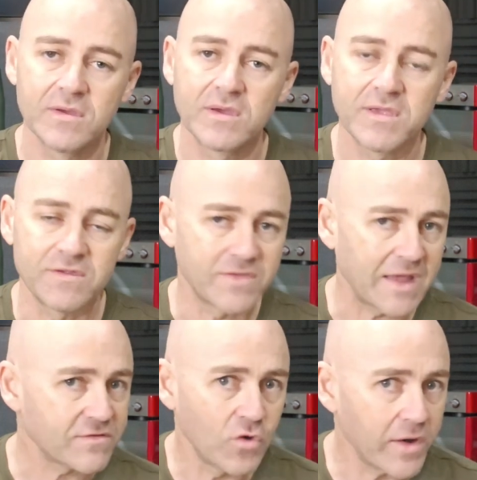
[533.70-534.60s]
because
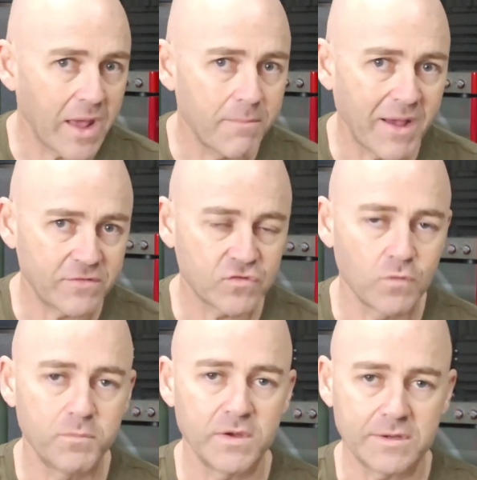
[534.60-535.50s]
that's not how bass
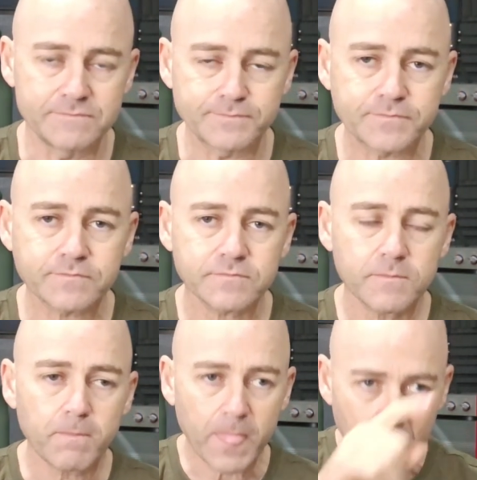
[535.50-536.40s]
should be.
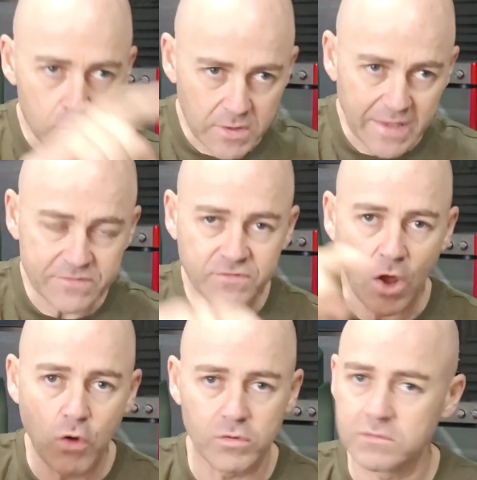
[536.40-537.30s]
It's
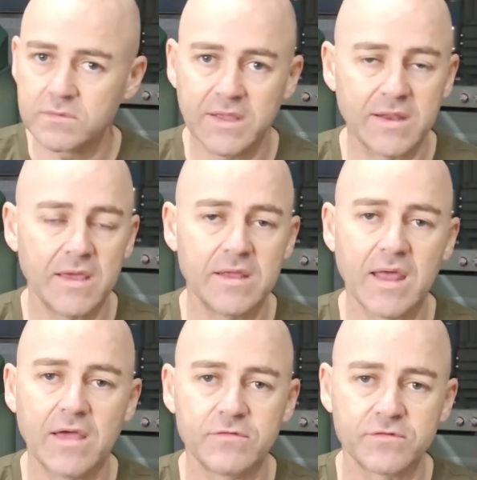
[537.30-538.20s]
tonal. It
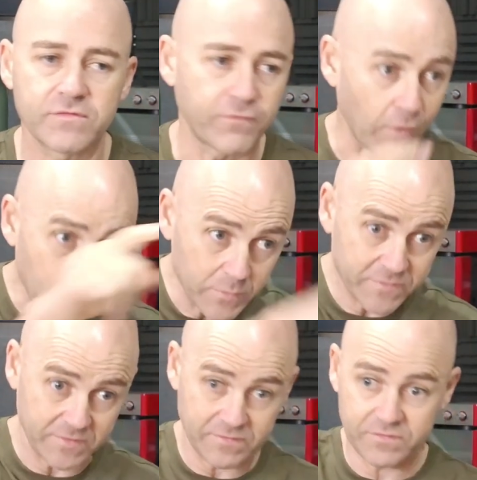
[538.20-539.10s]
has frequencies.